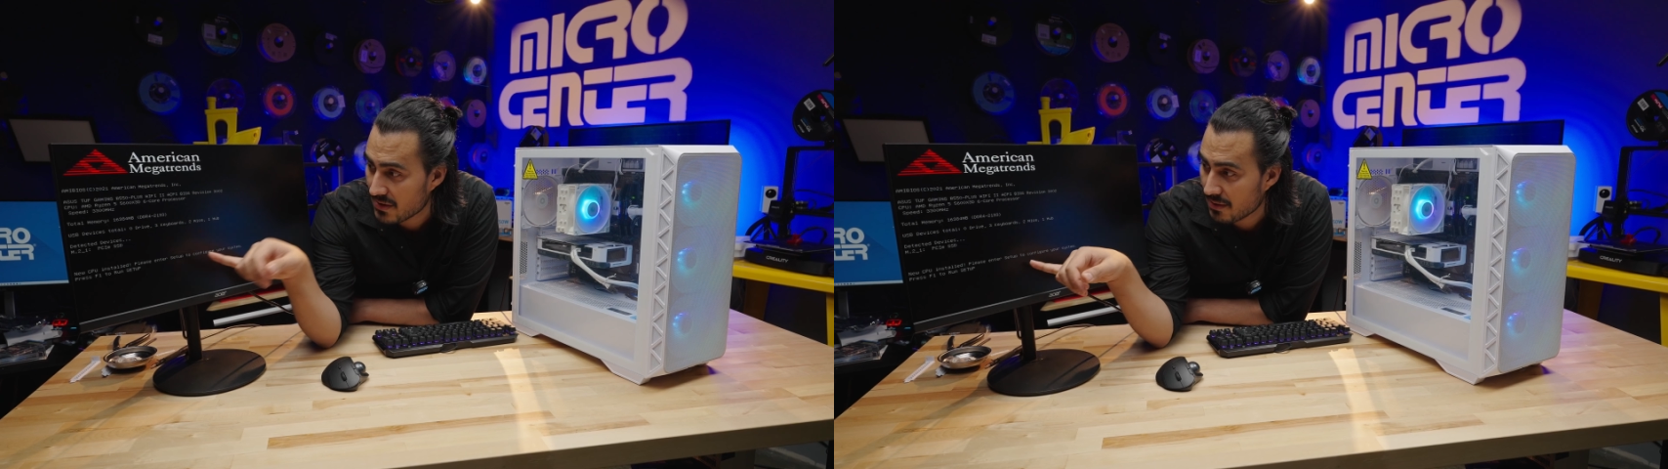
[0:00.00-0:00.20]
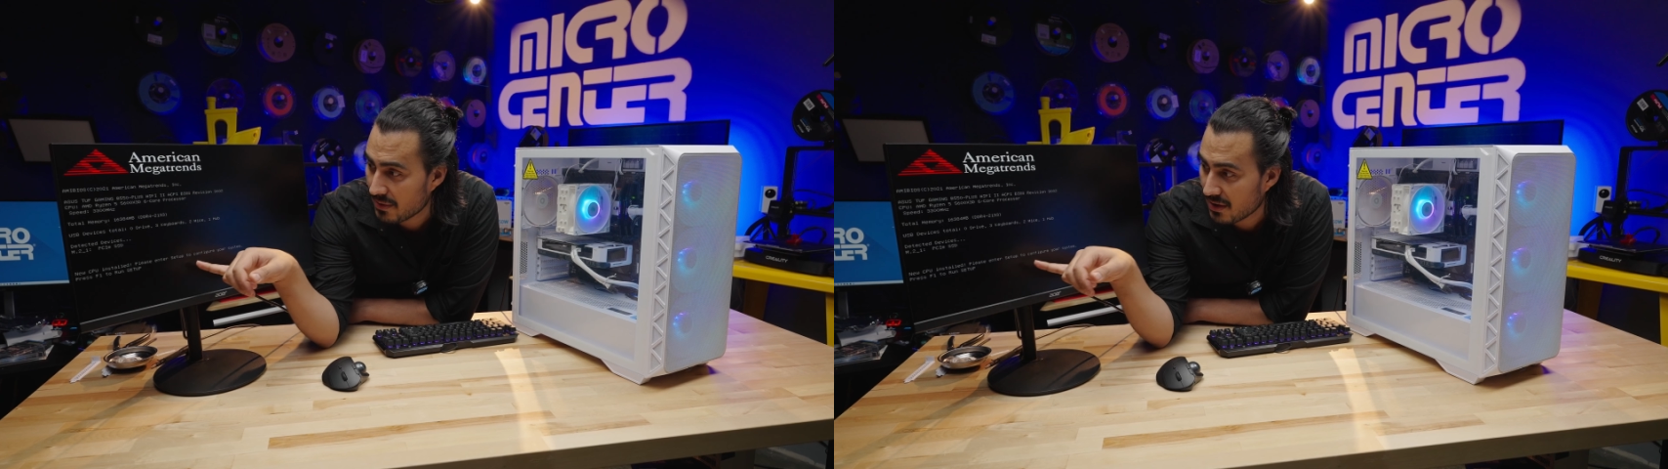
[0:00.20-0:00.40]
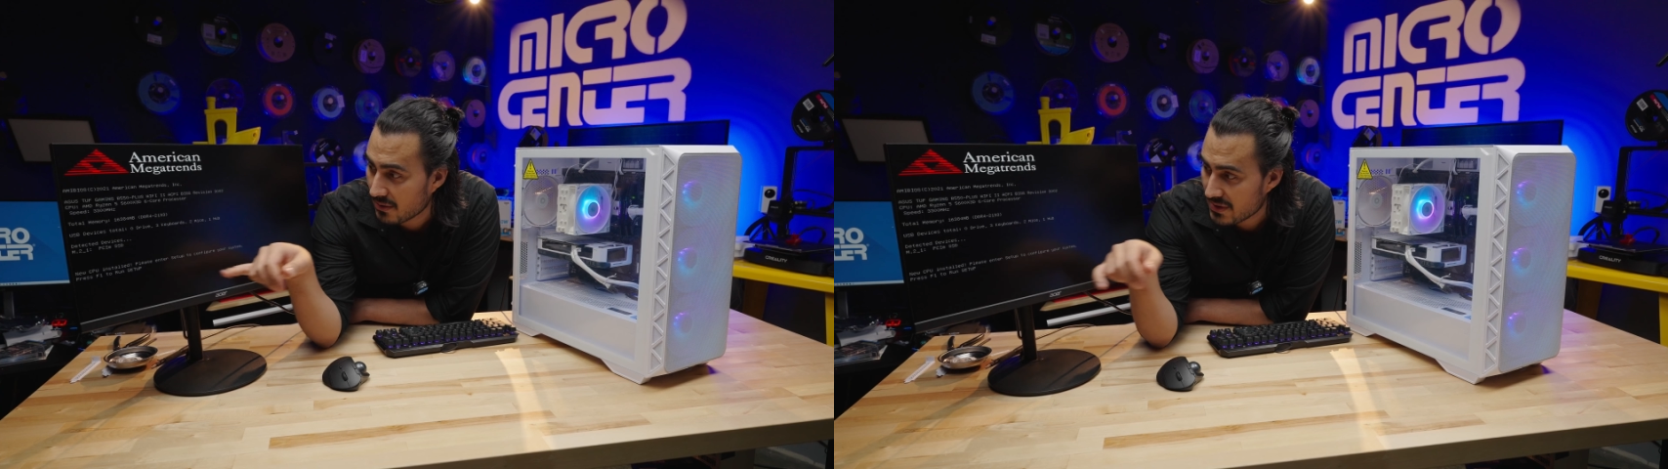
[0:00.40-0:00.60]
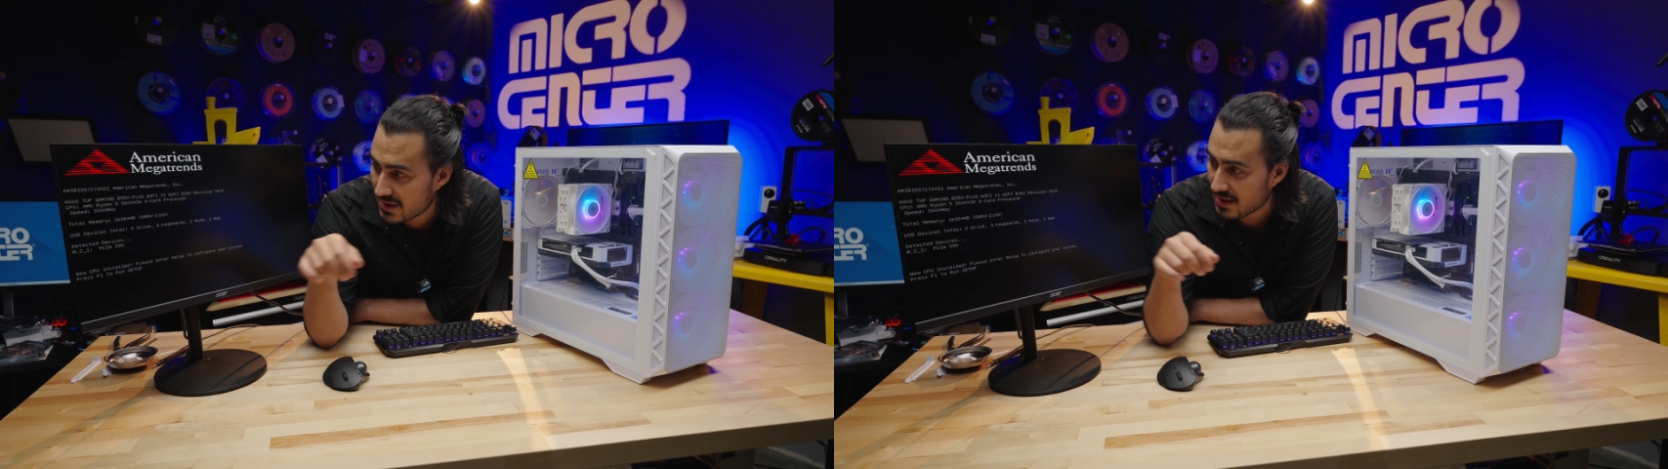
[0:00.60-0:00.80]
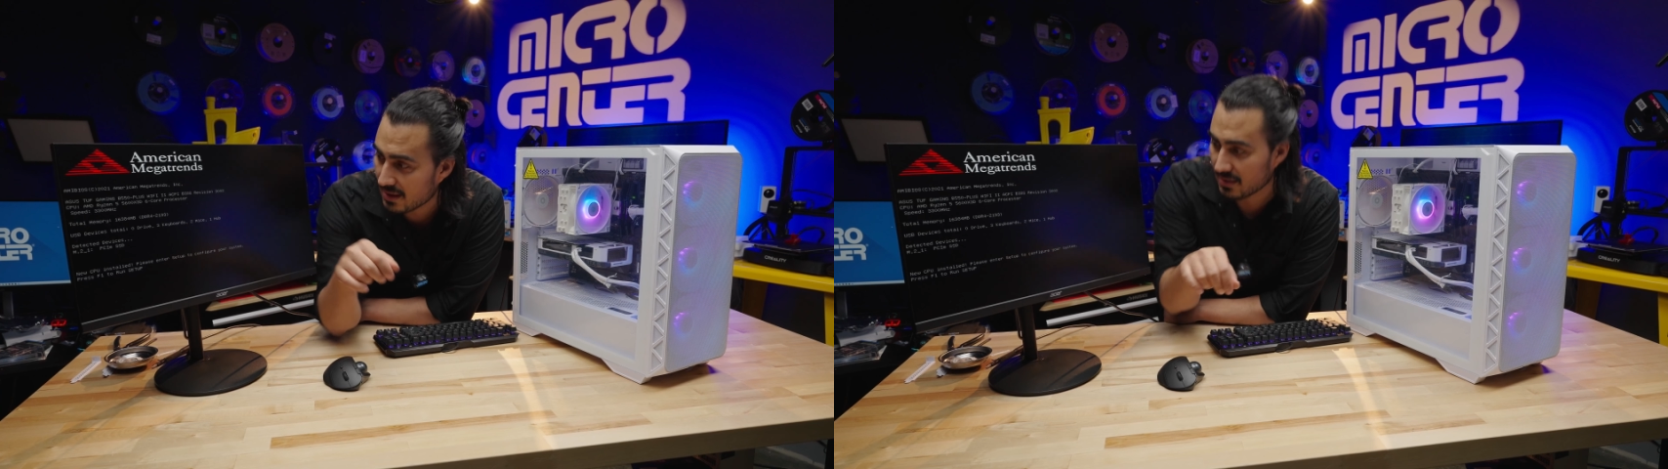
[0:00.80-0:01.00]
CPU
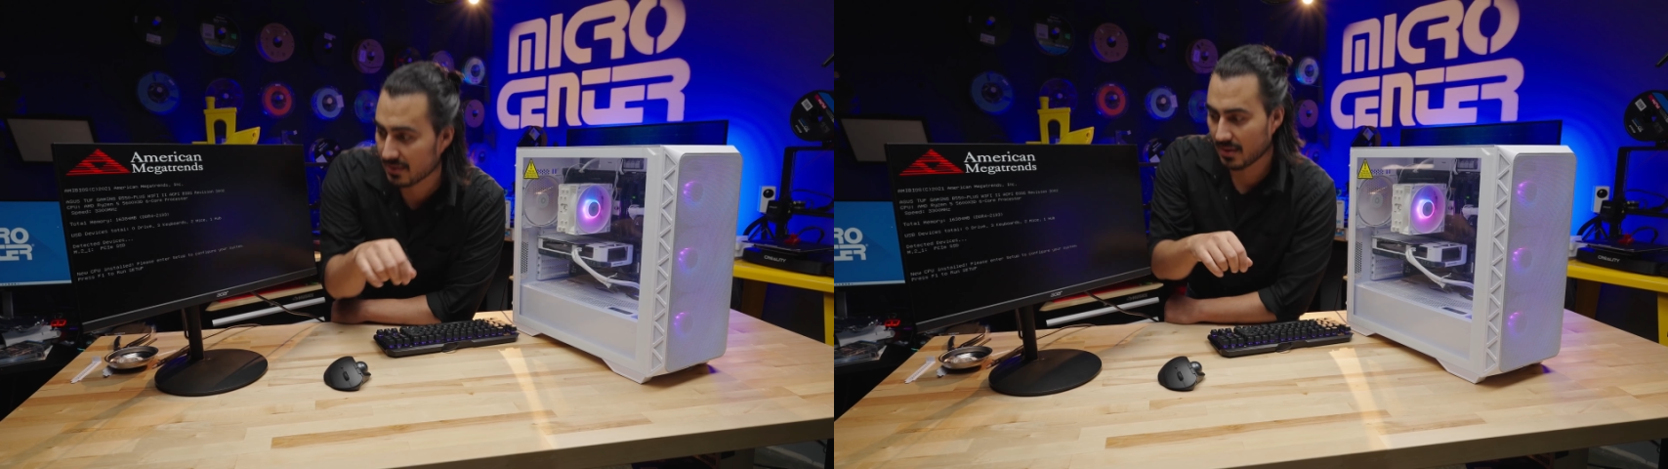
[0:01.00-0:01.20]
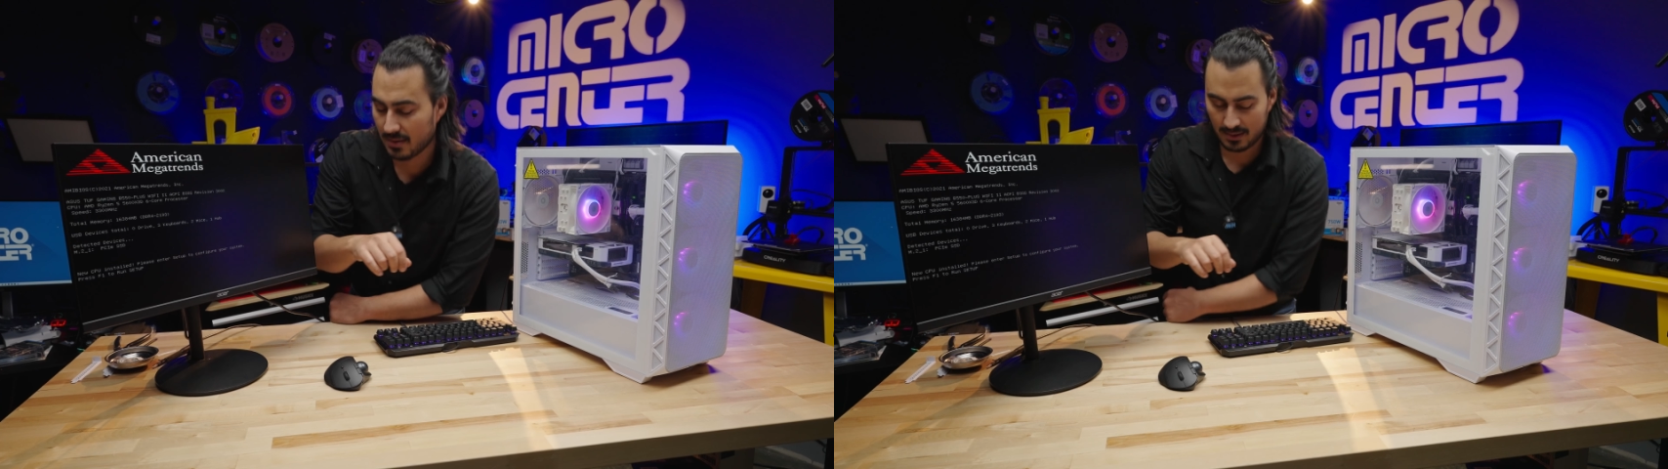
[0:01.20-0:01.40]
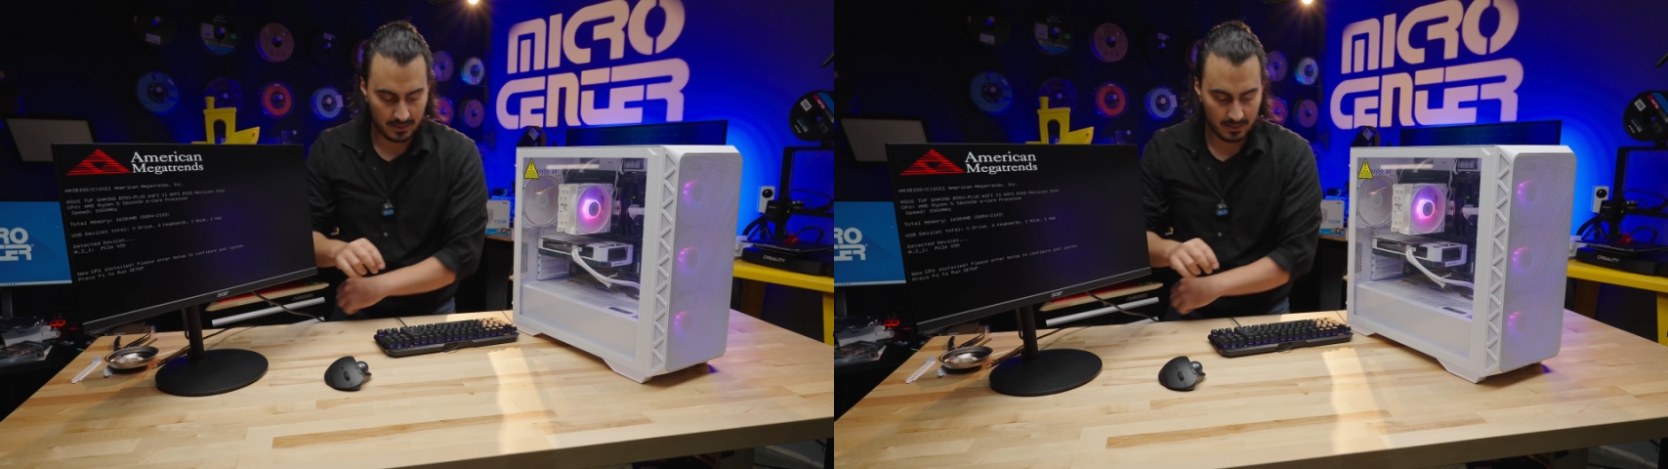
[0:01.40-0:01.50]
installed.